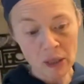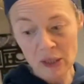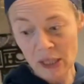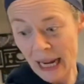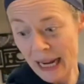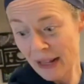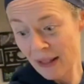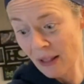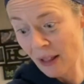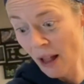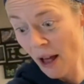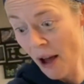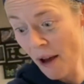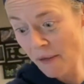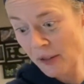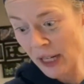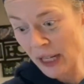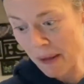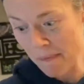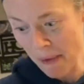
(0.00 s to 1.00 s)
Tegan
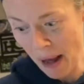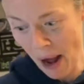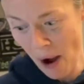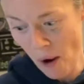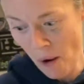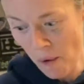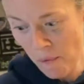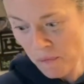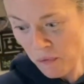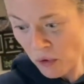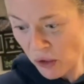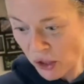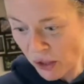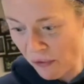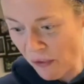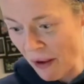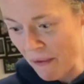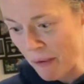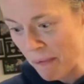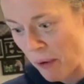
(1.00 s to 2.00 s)
loved the POW. What was
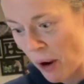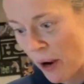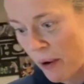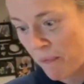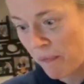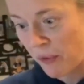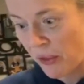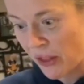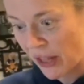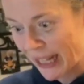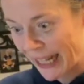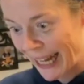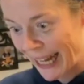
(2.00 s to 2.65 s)
your favorite part? The